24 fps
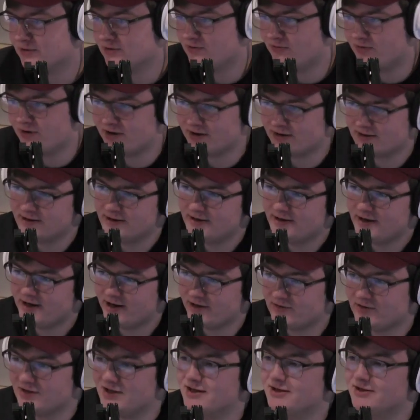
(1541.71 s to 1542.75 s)
but I
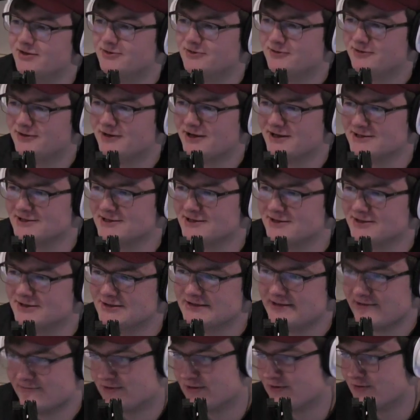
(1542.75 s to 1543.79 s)
think as a
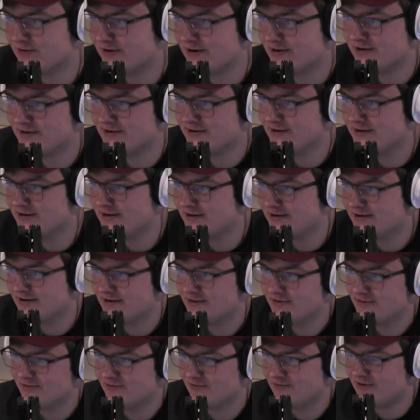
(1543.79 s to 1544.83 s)
7th grader,
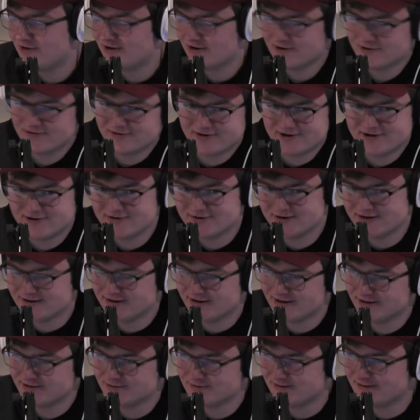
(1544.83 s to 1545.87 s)
walking around and the
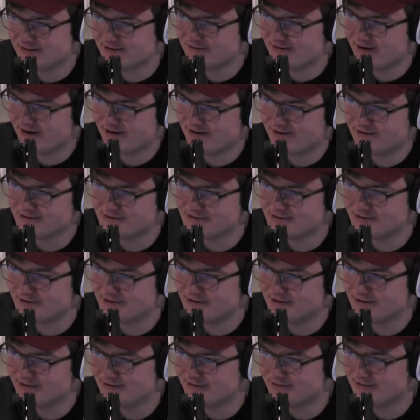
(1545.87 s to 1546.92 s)
12th graders
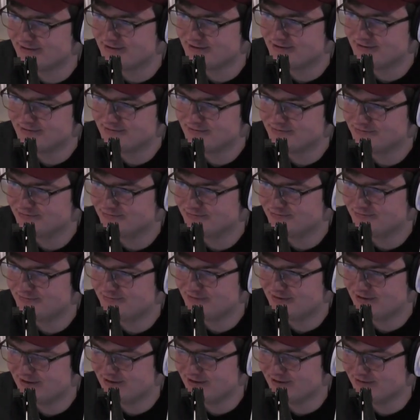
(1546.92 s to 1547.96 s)
are,
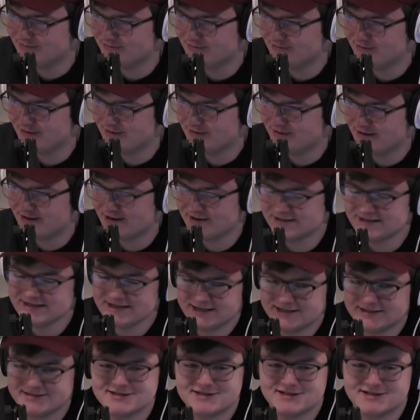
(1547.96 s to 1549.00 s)
you know, it's
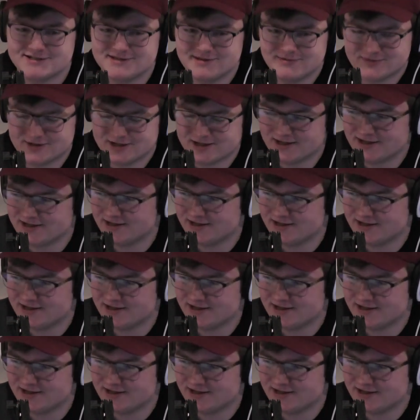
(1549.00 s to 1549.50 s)
intimidating.